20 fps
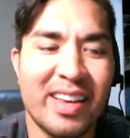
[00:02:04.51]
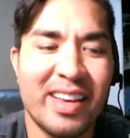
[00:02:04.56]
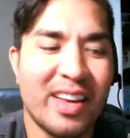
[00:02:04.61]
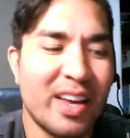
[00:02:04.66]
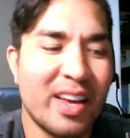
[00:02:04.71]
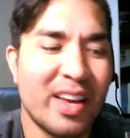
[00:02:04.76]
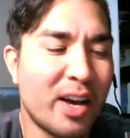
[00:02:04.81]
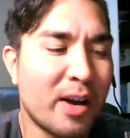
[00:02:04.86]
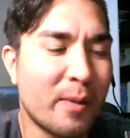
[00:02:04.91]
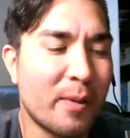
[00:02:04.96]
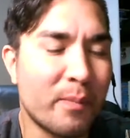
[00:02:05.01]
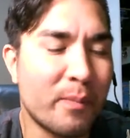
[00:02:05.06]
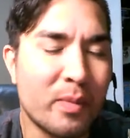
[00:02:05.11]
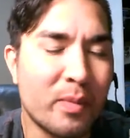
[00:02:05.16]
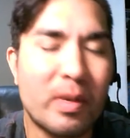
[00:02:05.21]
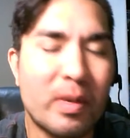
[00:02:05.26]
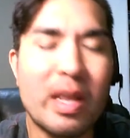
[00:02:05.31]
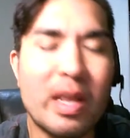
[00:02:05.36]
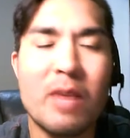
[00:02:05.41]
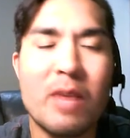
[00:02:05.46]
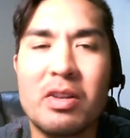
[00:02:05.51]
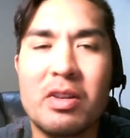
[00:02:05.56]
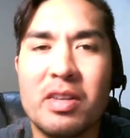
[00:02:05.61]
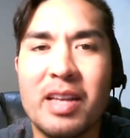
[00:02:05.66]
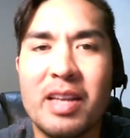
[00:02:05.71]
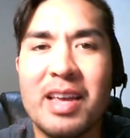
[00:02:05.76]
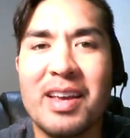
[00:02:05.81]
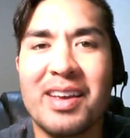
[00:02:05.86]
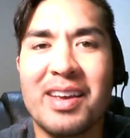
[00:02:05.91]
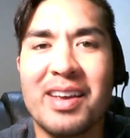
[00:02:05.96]
Um, but anyway,
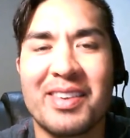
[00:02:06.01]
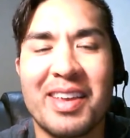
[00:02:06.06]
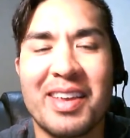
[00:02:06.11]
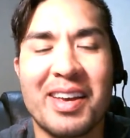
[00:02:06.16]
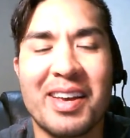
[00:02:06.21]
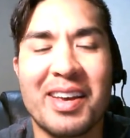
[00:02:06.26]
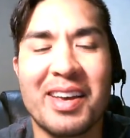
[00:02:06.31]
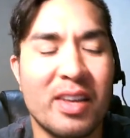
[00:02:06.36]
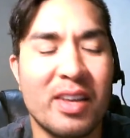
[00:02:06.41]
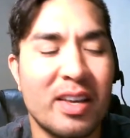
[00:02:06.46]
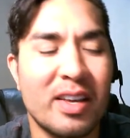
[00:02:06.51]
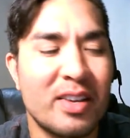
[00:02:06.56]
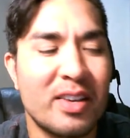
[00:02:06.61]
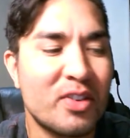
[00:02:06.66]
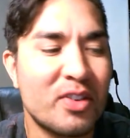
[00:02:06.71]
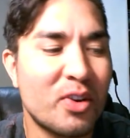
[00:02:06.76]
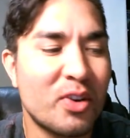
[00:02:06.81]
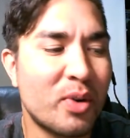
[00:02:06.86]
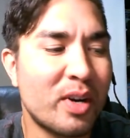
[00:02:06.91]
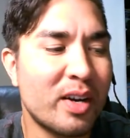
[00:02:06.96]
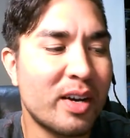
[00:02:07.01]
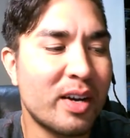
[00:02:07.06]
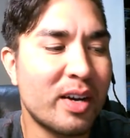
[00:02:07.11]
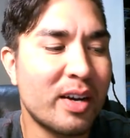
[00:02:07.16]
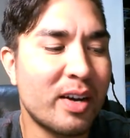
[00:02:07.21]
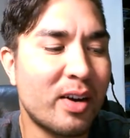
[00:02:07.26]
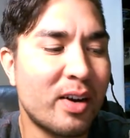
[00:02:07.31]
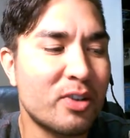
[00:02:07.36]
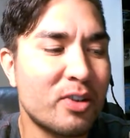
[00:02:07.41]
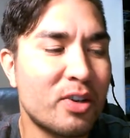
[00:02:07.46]
today, uh, yeah. So
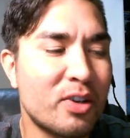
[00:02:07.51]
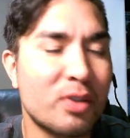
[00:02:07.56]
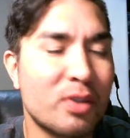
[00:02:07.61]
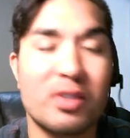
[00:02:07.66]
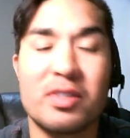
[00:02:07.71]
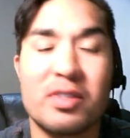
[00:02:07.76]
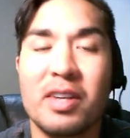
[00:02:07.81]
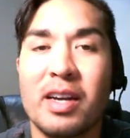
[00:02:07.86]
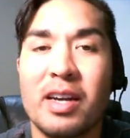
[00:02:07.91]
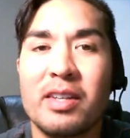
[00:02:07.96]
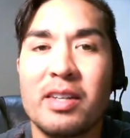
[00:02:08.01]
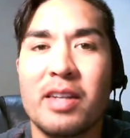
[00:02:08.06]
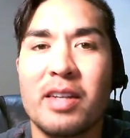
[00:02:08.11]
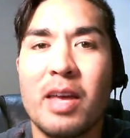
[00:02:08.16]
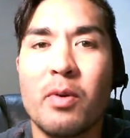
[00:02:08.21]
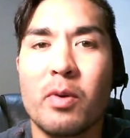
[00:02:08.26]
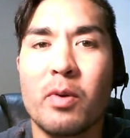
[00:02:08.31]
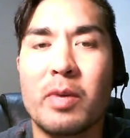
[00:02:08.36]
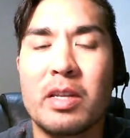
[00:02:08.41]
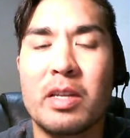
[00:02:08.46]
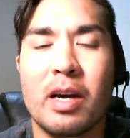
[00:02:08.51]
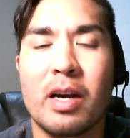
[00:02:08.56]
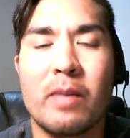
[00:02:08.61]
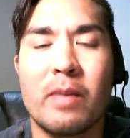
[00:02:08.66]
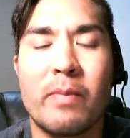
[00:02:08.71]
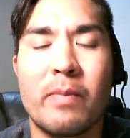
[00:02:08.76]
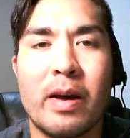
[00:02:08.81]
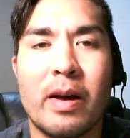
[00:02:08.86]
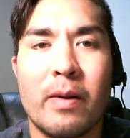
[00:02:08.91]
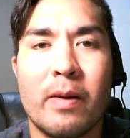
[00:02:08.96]
uh, all jokes aside, today we're going to be
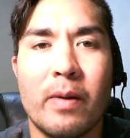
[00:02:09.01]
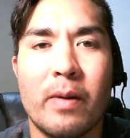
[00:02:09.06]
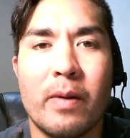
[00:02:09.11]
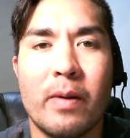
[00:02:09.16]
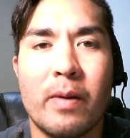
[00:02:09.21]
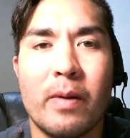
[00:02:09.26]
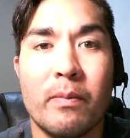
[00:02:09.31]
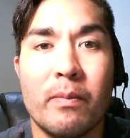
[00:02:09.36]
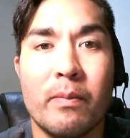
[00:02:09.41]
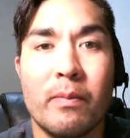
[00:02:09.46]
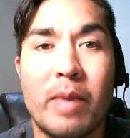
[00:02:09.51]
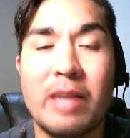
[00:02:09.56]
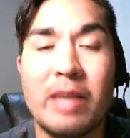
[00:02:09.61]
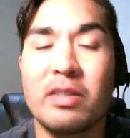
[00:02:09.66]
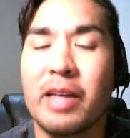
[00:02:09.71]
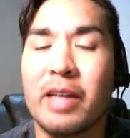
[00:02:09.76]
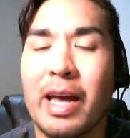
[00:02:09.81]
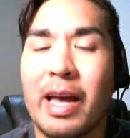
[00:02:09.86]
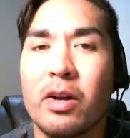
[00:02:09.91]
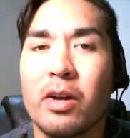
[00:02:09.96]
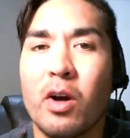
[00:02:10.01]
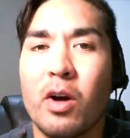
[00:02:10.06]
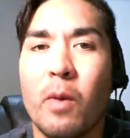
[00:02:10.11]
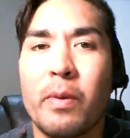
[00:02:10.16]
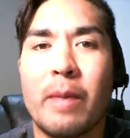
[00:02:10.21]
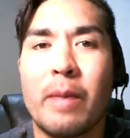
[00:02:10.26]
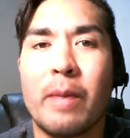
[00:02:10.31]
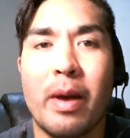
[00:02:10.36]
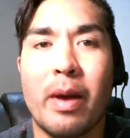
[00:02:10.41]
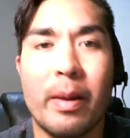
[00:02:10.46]
talking about um, basically
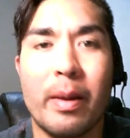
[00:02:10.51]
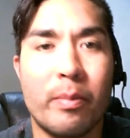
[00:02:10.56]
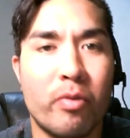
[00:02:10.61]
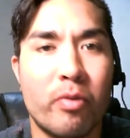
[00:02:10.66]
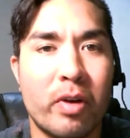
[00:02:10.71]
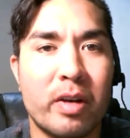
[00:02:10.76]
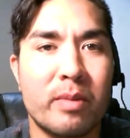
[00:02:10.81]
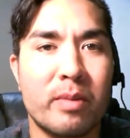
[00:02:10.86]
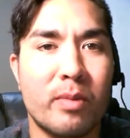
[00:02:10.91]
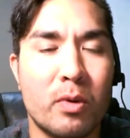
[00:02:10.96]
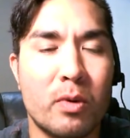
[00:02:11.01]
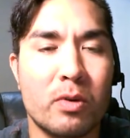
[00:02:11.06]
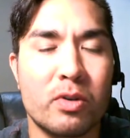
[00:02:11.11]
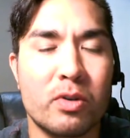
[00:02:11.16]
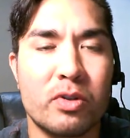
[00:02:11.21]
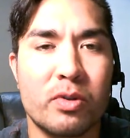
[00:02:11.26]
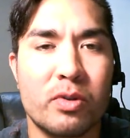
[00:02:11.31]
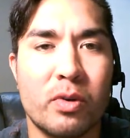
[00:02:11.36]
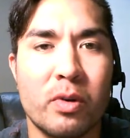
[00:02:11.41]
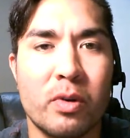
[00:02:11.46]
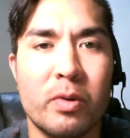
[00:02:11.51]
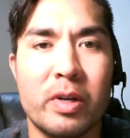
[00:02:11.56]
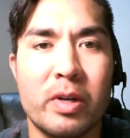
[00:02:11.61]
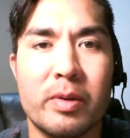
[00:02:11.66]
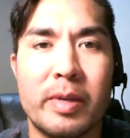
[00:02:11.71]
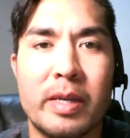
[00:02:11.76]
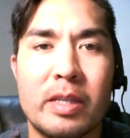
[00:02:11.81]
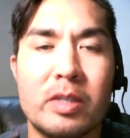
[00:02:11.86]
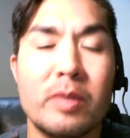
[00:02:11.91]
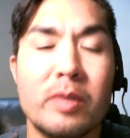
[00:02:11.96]
how to open up a brick and mortar store.
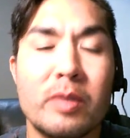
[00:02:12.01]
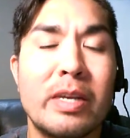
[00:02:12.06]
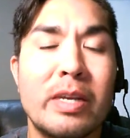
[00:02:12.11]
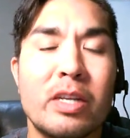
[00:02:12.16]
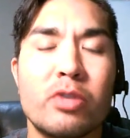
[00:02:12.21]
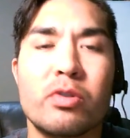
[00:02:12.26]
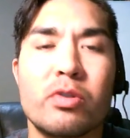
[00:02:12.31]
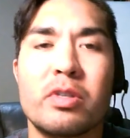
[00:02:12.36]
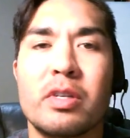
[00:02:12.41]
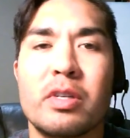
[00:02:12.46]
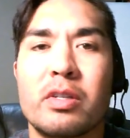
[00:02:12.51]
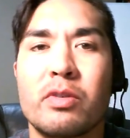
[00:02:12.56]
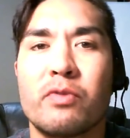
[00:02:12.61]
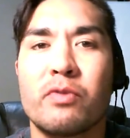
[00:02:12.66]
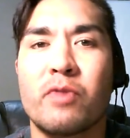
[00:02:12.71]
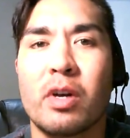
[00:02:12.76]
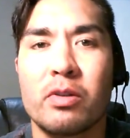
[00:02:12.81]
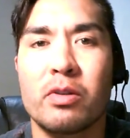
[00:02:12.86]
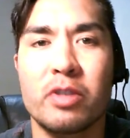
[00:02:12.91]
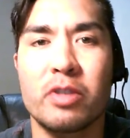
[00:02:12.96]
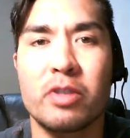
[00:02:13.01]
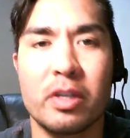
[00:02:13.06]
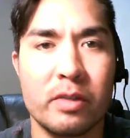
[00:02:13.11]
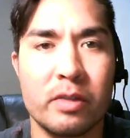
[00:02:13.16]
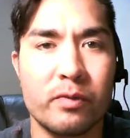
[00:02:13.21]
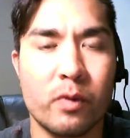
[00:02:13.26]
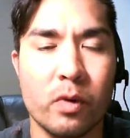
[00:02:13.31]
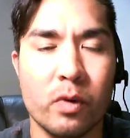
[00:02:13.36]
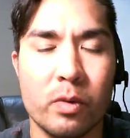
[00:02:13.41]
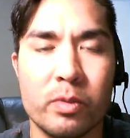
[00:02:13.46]
We're gonna, it's going to be interesting to follow
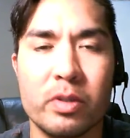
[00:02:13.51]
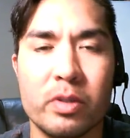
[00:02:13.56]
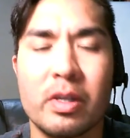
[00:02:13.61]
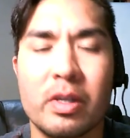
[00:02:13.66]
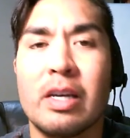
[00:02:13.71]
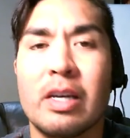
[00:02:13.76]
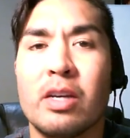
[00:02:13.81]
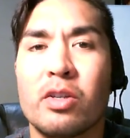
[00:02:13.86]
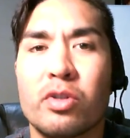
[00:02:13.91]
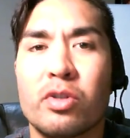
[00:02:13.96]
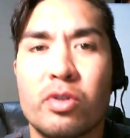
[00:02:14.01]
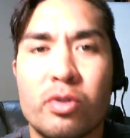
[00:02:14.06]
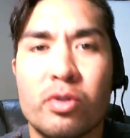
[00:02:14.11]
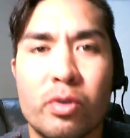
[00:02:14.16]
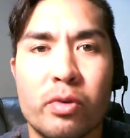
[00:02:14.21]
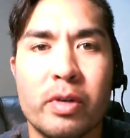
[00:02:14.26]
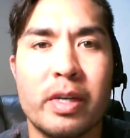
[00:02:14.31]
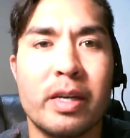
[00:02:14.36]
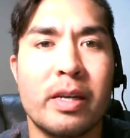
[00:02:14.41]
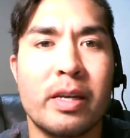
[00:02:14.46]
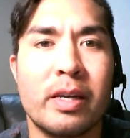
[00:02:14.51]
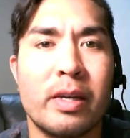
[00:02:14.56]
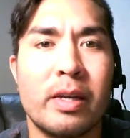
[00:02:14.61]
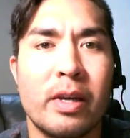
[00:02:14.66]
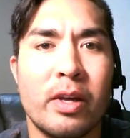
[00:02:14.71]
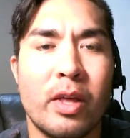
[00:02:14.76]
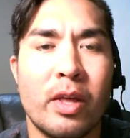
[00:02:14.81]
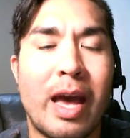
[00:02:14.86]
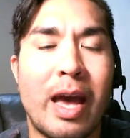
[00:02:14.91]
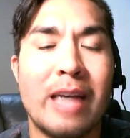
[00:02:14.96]
Jesse Forbes'
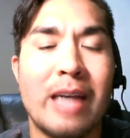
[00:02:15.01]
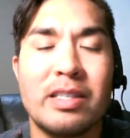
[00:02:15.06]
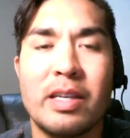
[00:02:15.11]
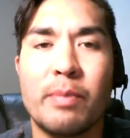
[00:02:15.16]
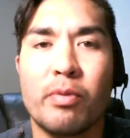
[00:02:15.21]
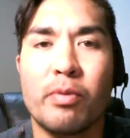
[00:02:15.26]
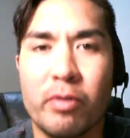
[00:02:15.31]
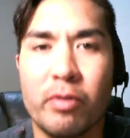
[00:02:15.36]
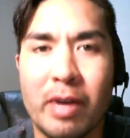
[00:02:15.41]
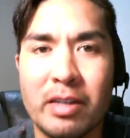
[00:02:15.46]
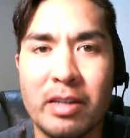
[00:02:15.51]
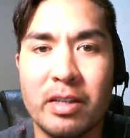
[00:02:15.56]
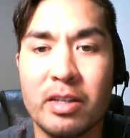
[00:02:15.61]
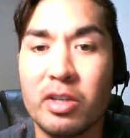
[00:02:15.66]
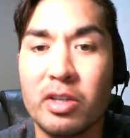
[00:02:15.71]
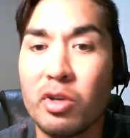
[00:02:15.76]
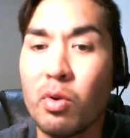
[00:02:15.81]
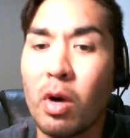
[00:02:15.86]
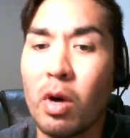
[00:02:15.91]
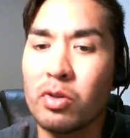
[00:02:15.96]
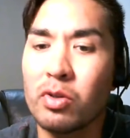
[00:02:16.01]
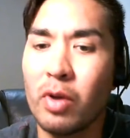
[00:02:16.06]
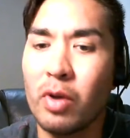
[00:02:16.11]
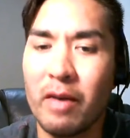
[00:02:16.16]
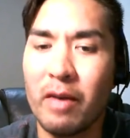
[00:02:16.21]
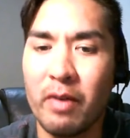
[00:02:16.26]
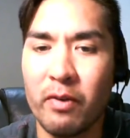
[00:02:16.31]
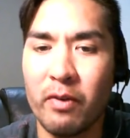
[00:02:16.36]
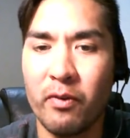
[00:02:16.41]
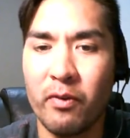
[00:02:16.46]
story as he progresses, and you
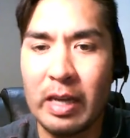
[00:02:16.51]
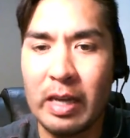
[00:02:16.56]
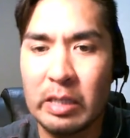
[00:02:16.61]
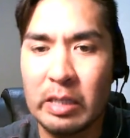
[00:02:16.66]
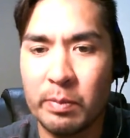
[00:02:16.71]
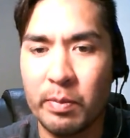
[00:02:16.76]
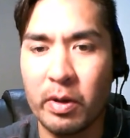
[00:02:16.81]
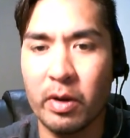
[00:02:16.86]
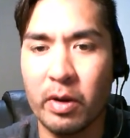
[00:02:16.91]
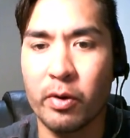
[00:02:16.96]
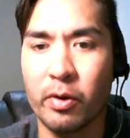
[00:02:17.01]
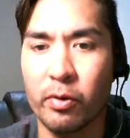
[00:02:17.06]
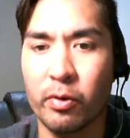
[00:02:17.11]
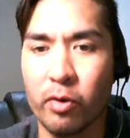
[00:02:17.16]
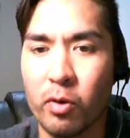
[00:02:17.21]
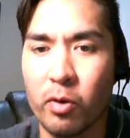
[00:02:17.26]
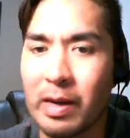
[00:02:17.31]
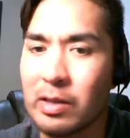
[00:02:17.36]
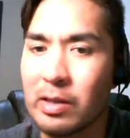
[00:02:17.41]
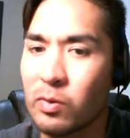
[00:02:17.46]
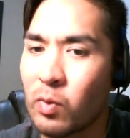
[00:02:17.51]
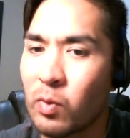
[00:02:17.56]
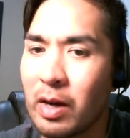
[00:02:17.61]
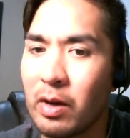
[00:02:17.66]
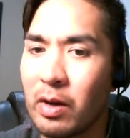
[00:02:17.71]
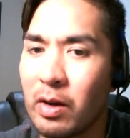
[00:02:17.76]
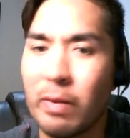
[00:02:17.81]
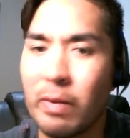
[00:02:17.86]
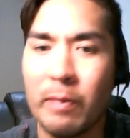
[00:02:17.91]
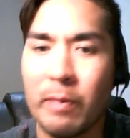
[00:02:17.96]
also have a Facebook group
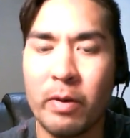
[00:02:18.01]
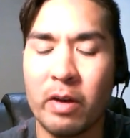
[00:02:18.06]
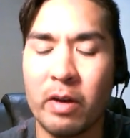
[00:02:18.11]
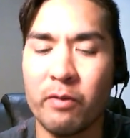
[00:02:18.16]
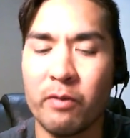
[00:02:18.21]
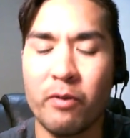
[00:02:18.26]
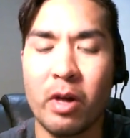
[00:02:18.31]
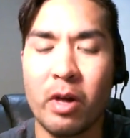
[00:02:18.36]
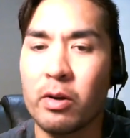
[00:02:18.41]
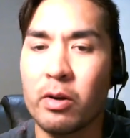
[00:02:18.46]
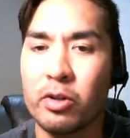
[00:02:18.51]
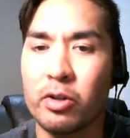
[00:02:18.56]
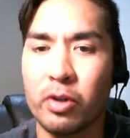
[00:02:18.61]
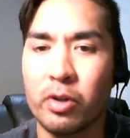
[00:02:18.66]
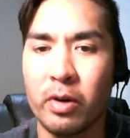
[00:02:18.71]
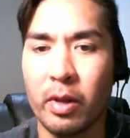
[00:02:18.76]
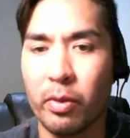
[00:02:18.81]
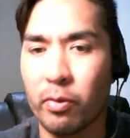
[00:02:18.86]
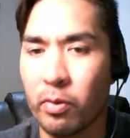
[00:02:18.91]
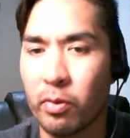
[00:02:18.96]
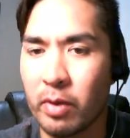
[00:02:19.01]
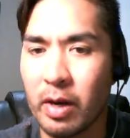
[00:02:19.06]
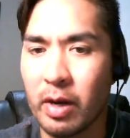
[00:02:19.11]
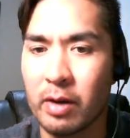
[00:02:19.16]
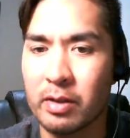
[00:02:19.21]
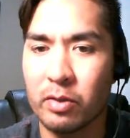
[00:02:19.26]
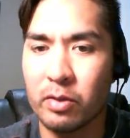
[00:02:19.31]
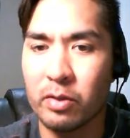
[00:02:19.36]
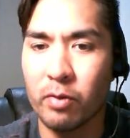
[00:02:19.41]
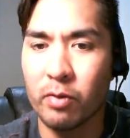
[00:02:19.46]
as well, and people can follow your journey
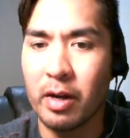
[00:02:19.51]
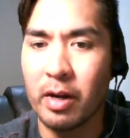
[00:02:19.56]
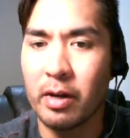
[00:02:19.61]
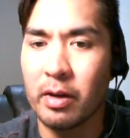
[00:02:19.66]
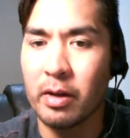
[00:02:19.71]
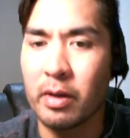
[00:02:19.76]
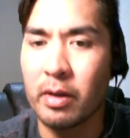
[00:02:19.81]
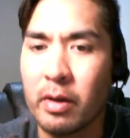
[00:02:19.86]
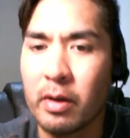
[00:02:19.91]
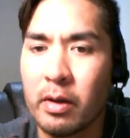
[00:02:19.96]
through there. Is this right?